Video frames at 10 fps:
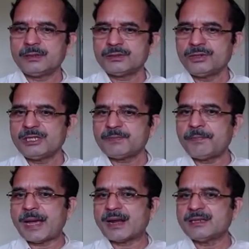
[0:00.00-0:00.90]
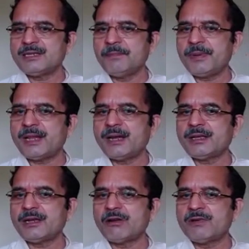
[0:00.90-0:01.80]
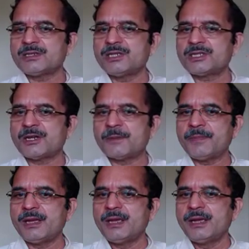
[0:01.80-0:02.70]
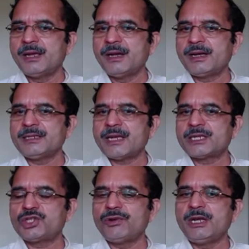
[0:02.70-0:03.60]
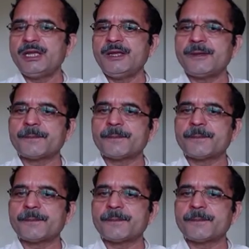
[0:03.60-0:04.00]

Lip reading: So this parasympathetic nervous system, it is actually